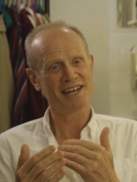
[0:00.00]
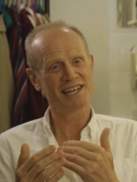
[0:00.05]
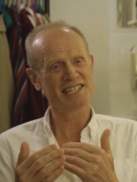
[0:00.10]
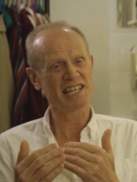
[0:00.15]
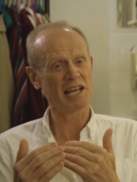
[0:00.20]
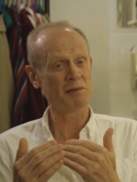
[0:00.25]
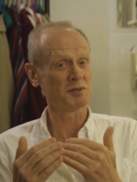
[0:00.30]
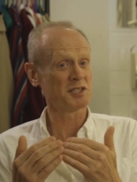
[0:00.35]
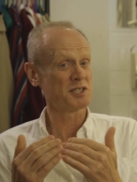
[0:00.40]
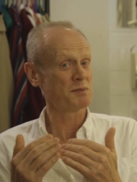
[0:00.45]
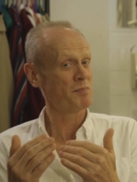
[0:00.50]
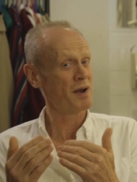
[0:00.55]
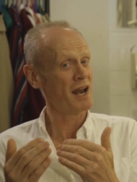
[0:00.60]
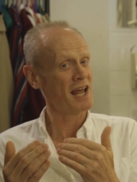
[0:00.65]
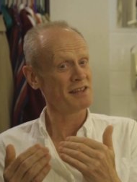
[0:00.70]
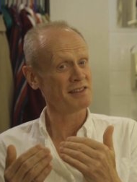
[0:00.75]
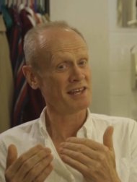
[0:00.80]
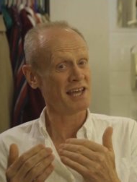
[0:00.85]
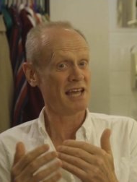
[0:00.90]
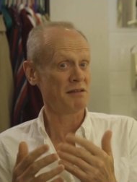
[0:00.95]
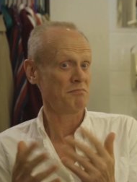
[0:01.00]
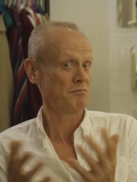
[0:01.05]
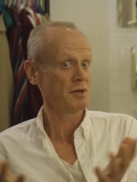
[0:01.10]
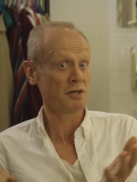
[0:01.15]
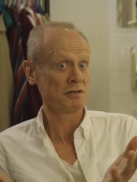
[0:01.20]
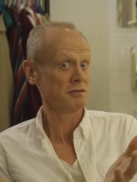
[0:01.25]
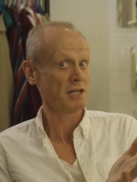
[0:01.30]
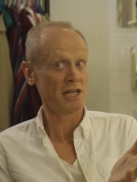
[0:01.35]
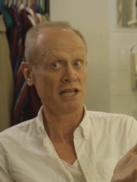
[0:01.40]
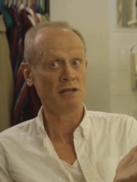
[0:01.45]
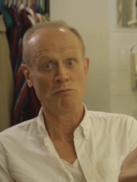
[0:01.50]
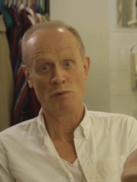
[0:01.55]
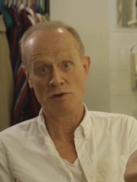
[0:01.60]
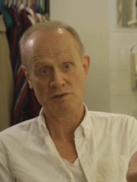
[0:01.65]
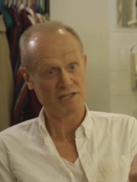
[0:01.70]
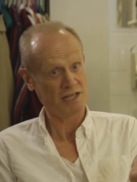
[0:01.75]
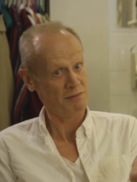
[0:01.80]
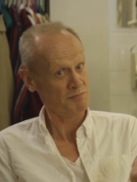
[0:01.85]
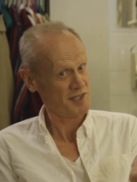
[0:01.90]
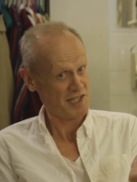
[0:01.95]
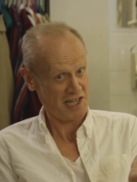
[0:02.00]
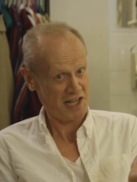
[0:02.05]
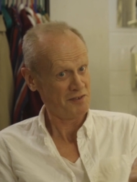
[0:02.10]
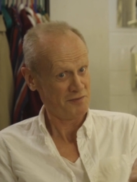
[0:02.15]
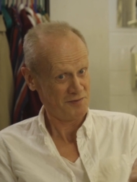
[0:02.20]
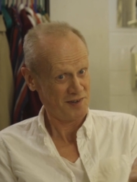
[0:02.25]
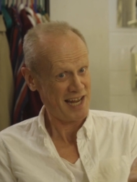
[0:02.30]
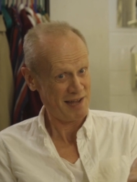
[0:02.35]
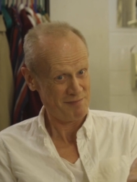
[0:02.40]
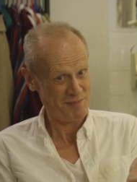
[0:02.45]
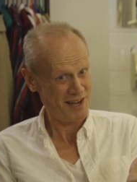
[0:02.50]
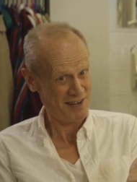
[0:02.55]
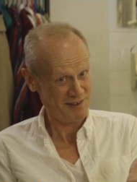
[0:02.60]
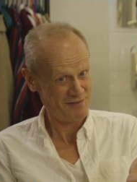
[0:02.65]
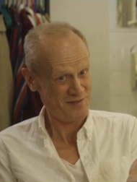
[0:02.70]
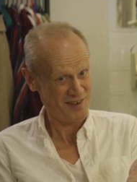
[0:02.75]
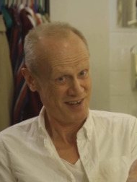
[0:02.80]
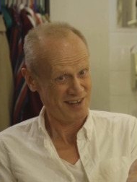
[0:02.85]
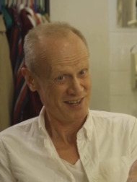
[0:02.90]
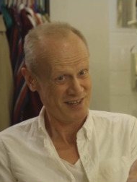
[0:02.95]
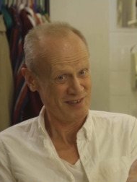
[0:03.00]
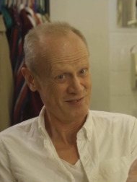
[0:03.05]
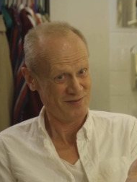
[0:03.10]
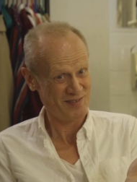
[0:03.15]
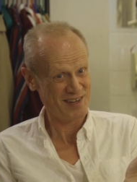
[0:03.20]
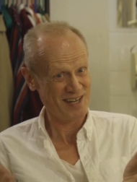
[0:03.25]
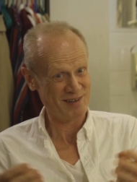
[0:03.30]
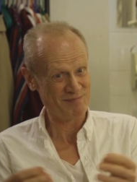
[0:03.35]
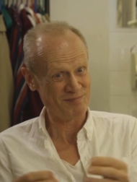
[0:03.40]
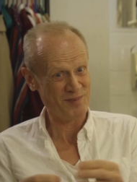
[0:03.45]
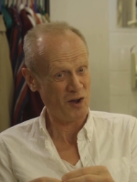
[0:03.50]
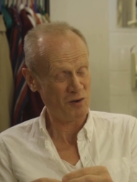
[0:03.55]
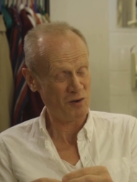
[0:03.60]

And he's able to play the game because he was himself an M I five um,